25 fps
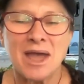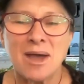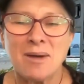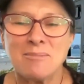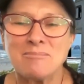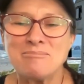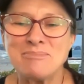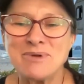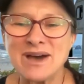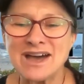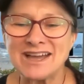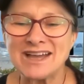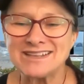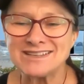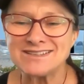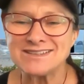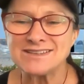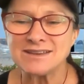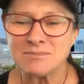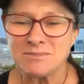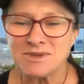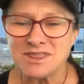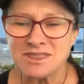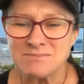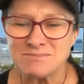But
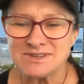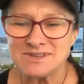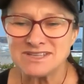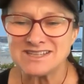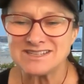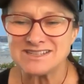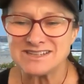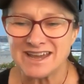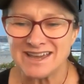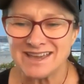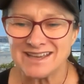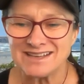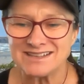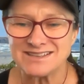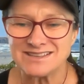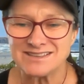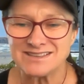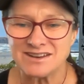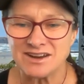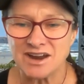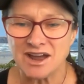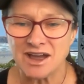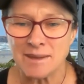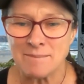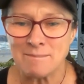some of the mistakes
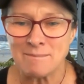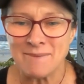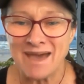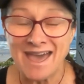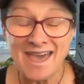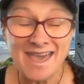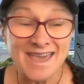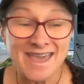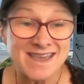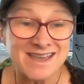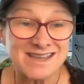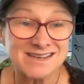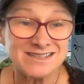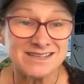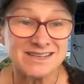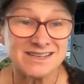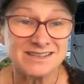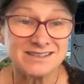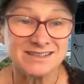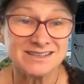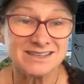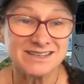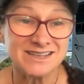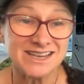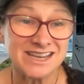that I made
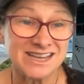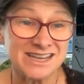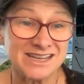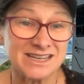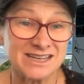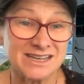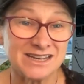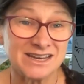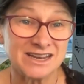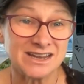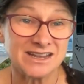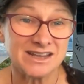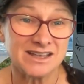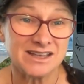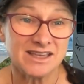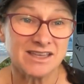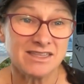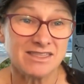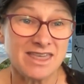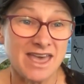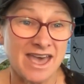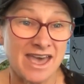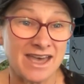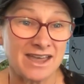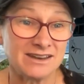in
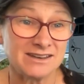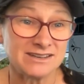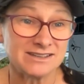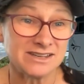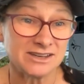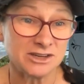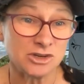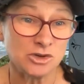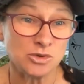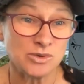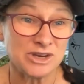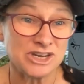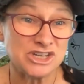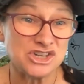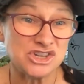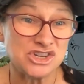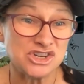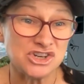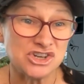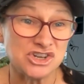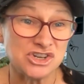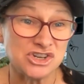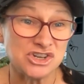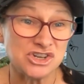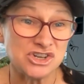that
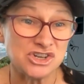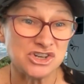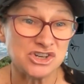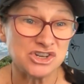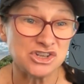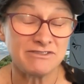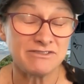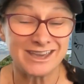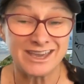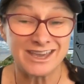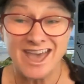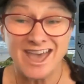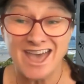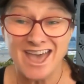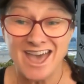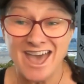original RV